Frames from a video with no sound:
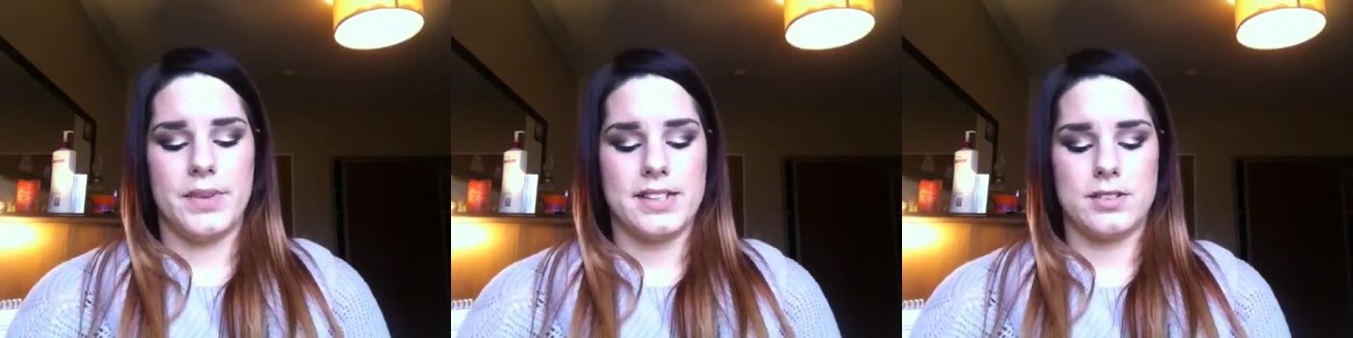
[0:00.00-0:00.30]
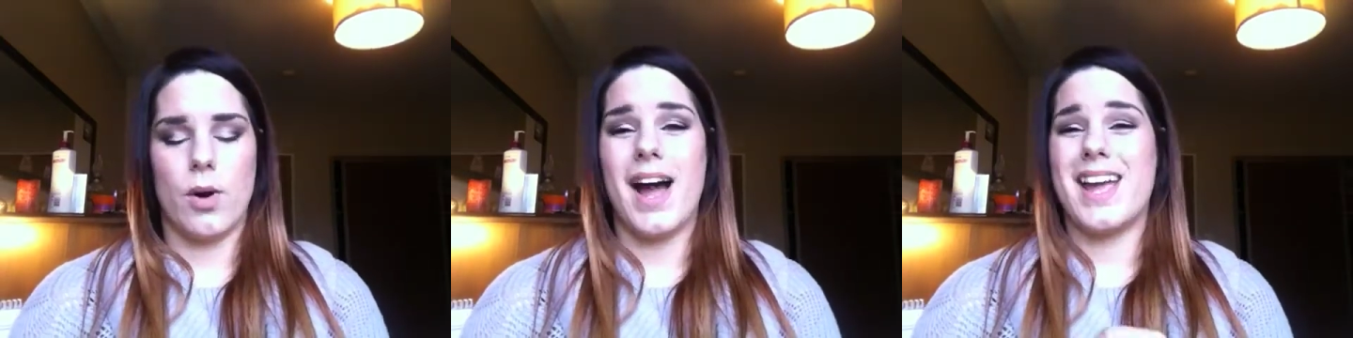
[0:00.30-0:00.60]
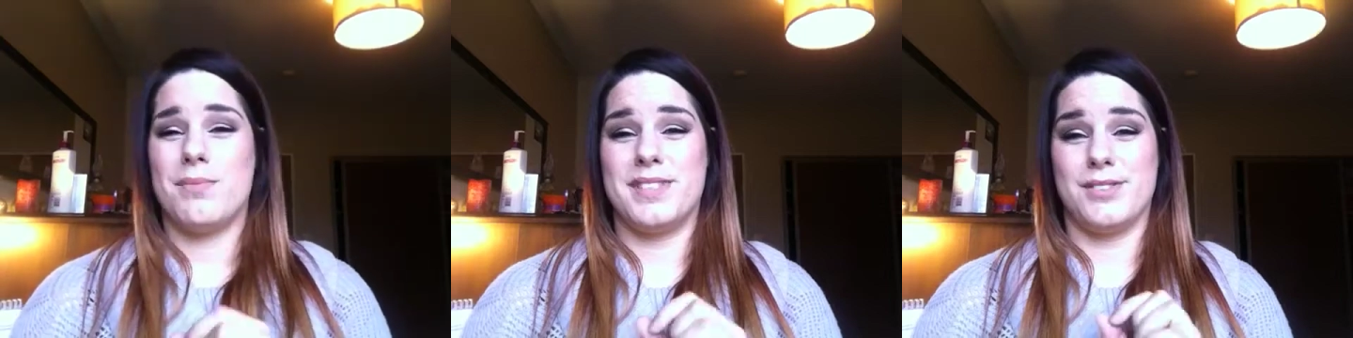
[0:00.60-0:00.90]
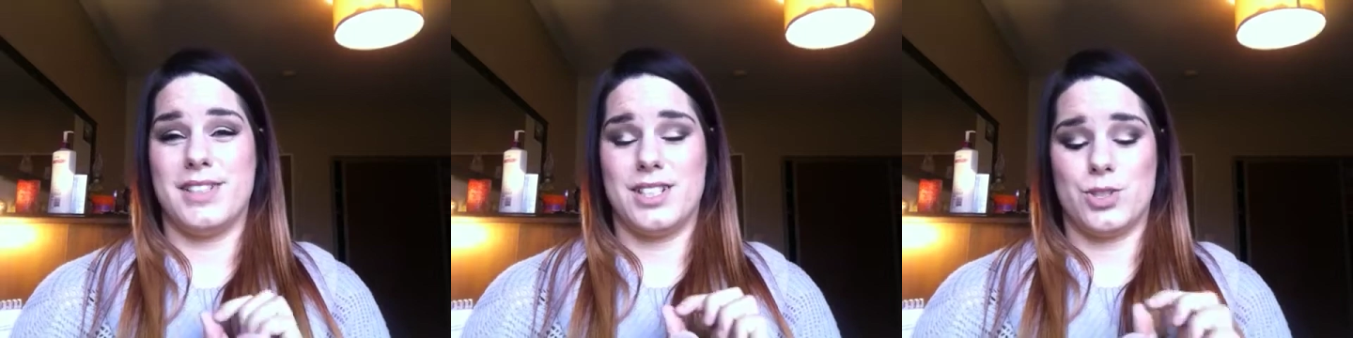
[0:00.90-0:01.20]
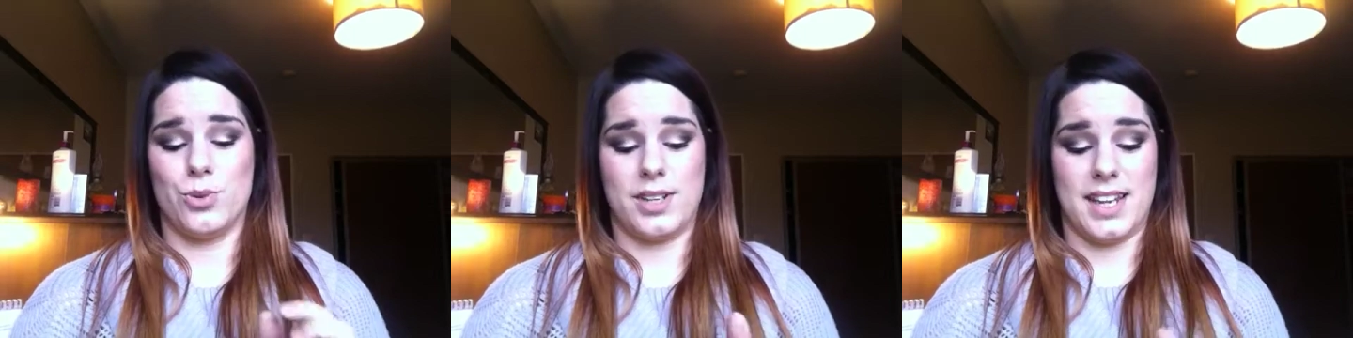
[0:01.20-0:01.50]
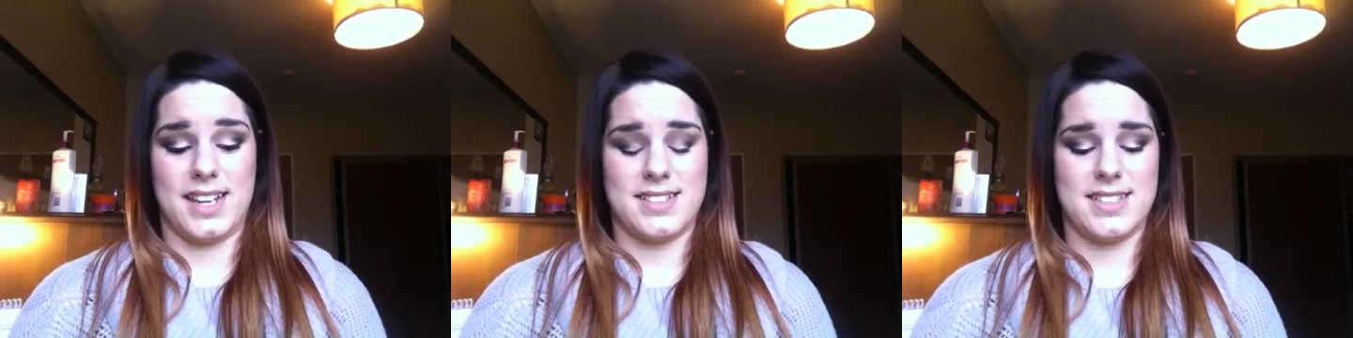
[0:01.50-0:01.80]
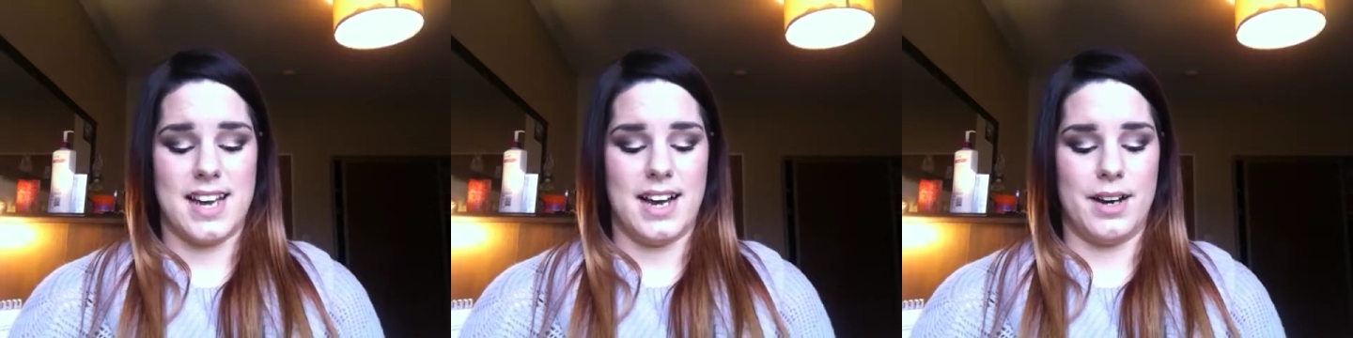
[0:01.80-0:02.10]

So I absolutely adored these.